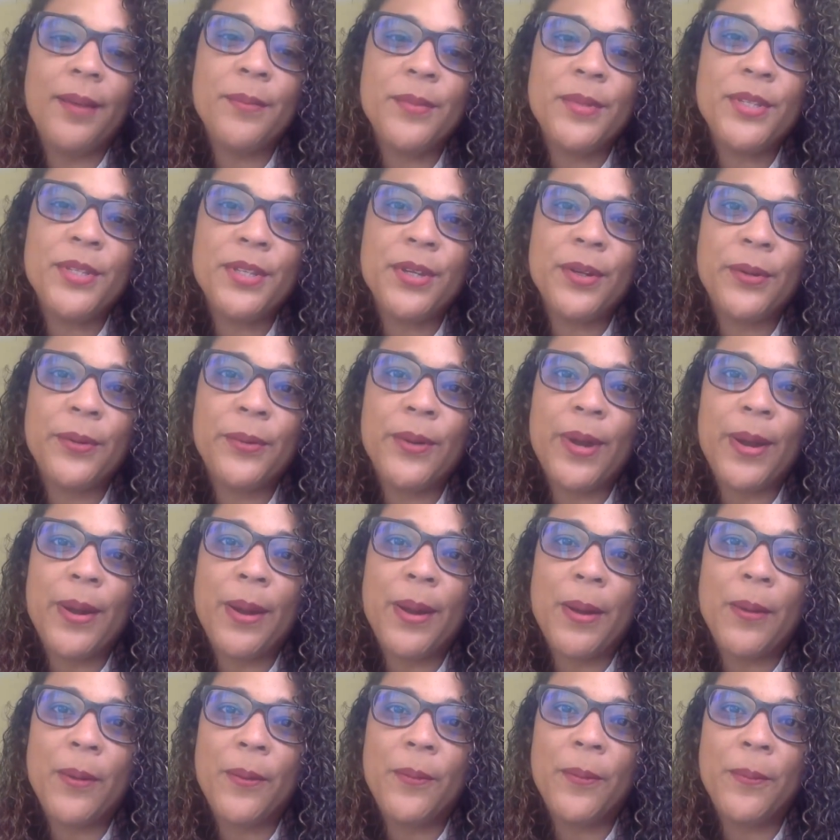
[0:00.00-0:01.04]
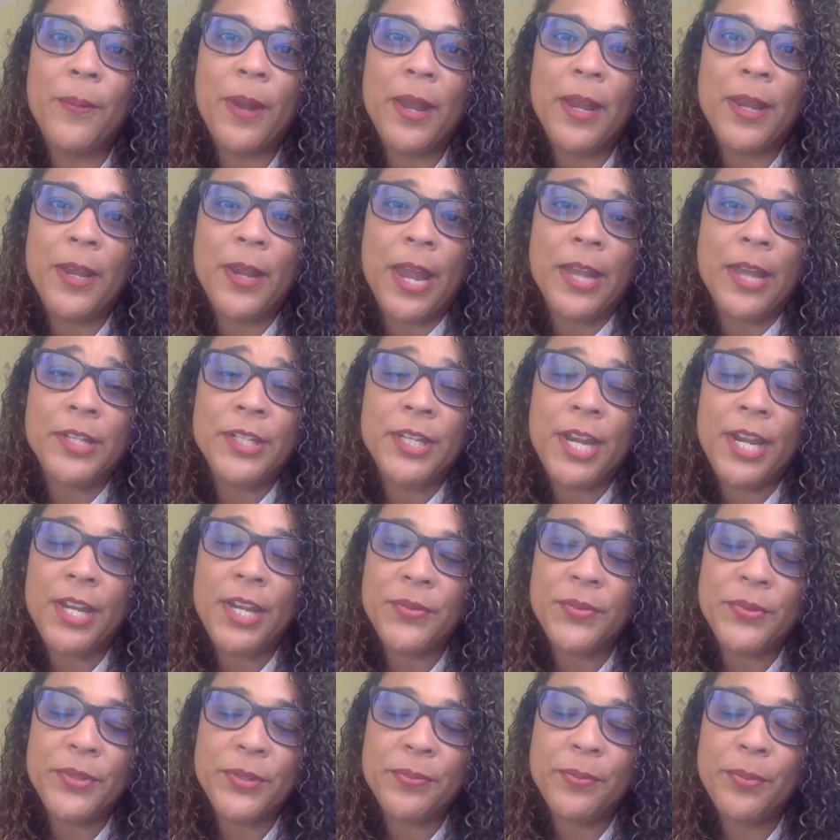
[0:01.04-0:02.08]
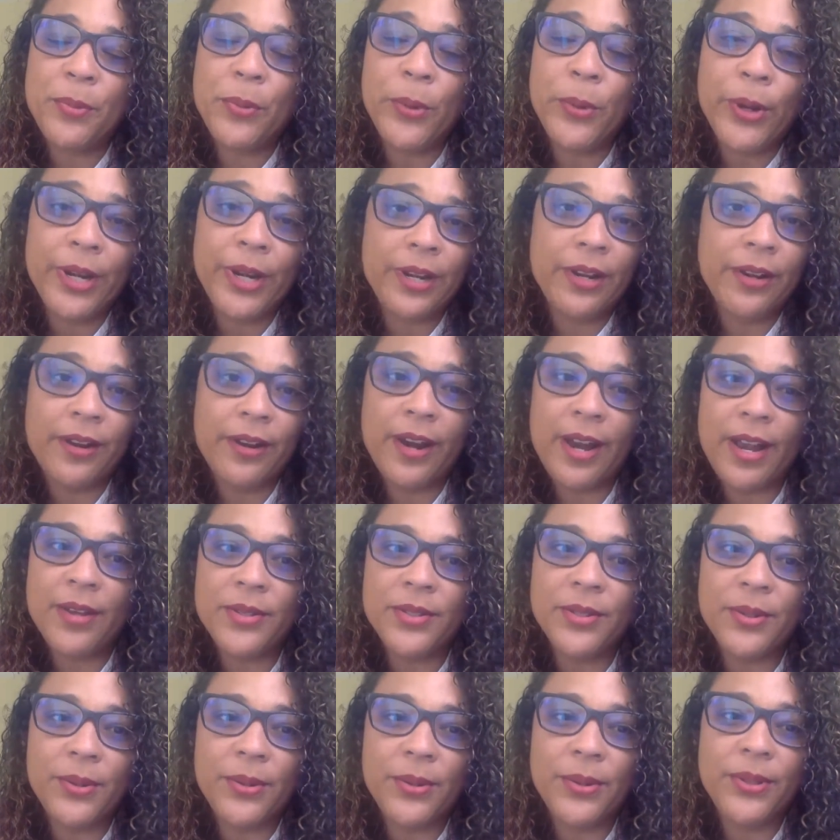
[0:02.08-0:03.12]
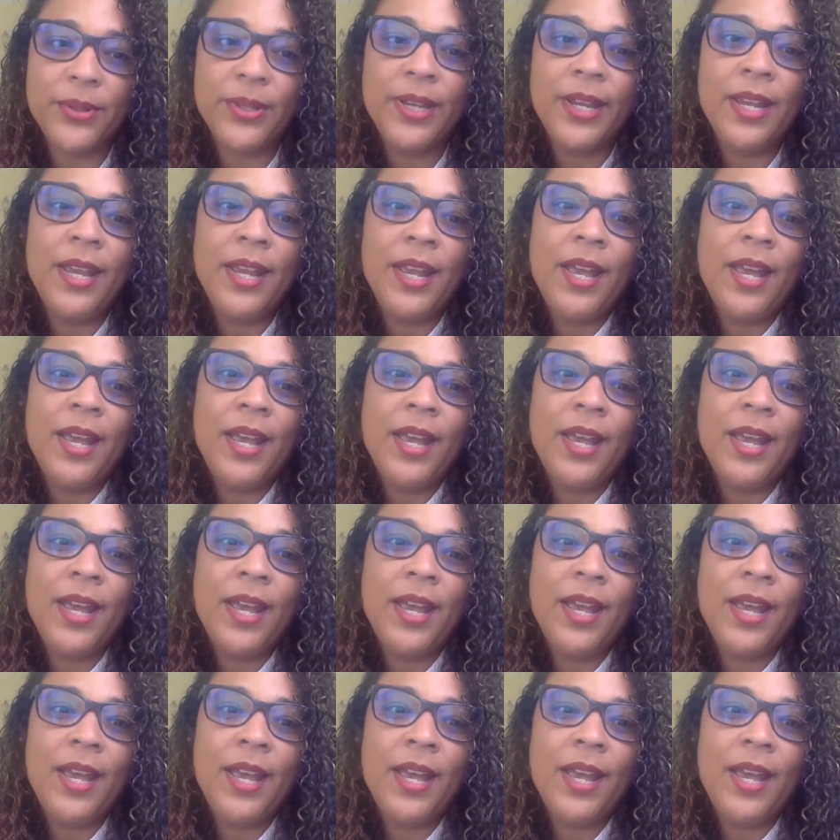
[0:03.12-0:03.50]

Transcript: So education was important in our household.